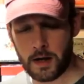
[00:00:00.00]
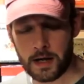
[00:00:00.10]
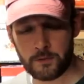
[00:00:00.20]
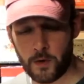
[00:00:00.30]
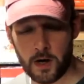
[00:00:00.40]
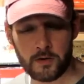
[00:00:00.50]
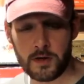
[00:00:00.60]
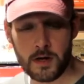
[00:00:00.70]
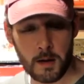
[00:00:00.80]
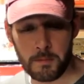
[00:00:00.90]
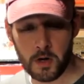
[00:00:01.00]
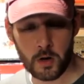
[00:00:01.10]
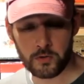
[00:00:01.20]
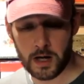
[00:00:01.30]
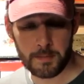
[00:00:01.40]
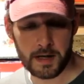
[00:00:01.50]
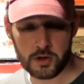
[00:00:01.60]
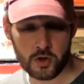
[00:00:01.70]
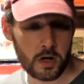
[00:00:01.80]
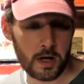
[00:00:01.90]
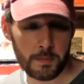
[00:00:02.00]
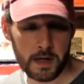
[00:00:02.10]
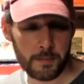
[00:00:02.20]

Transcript: As far as a nub goes, I'm not sure I'll be